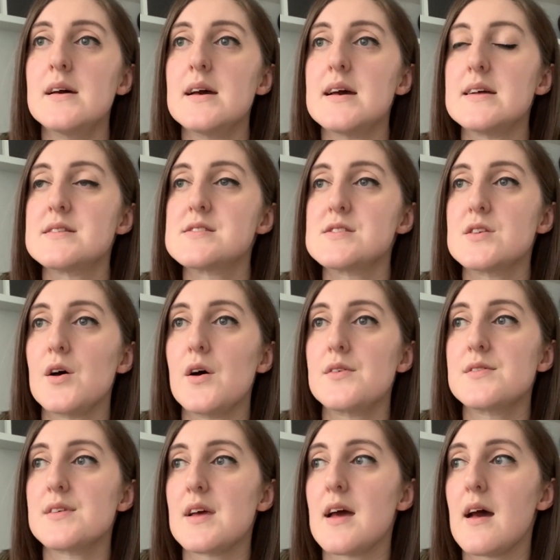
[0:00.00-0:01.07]
it's
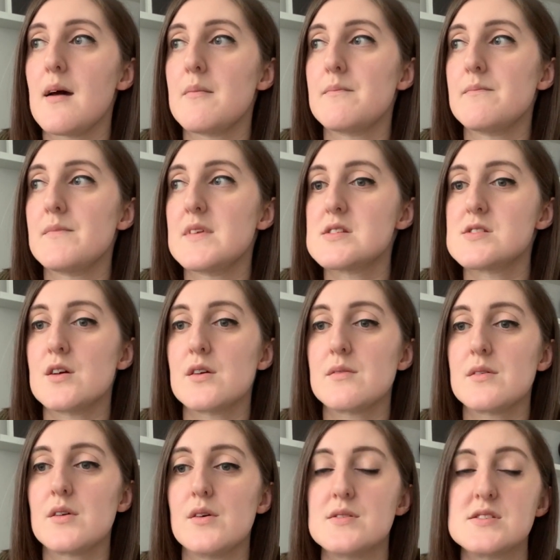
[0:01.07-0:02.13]
not
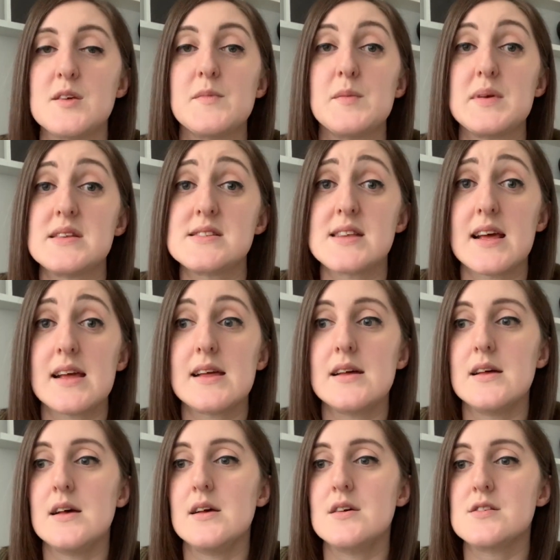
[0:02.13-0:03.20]
causing him to be sick.
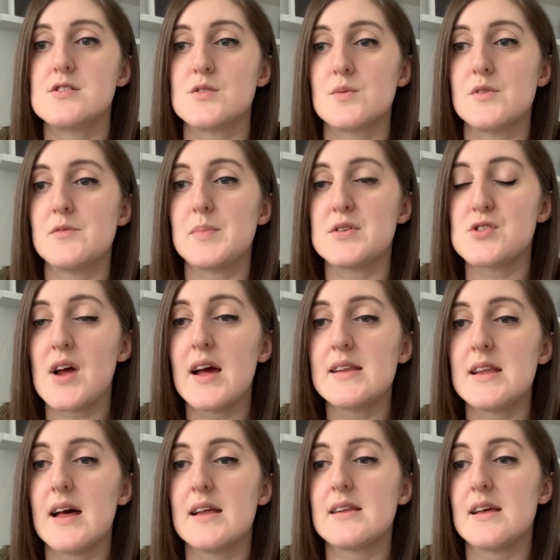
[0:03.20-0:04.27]
So we've been trying
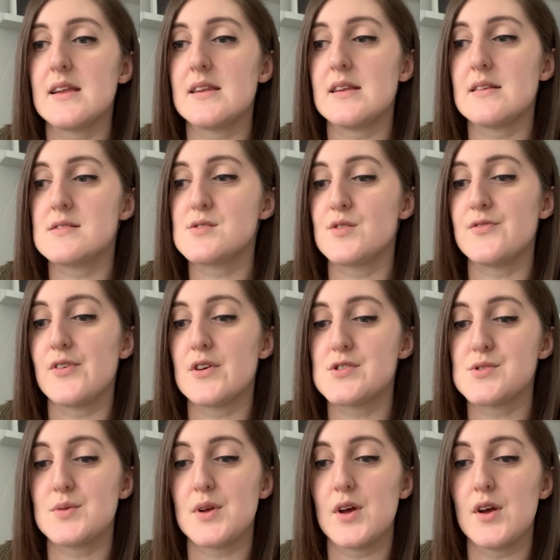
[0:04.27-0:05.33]
that, and so far
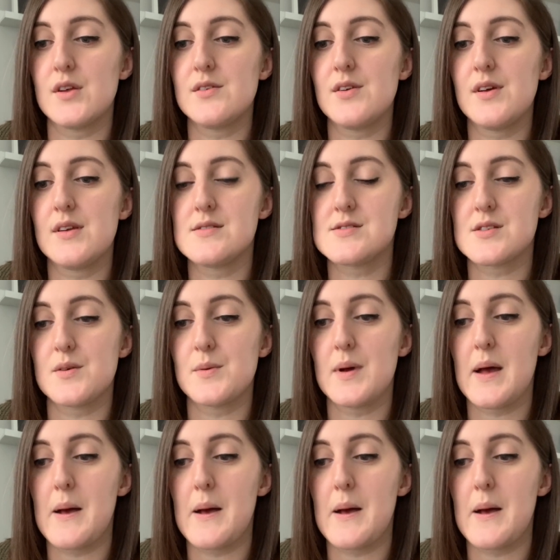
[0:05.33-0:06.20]
so good. So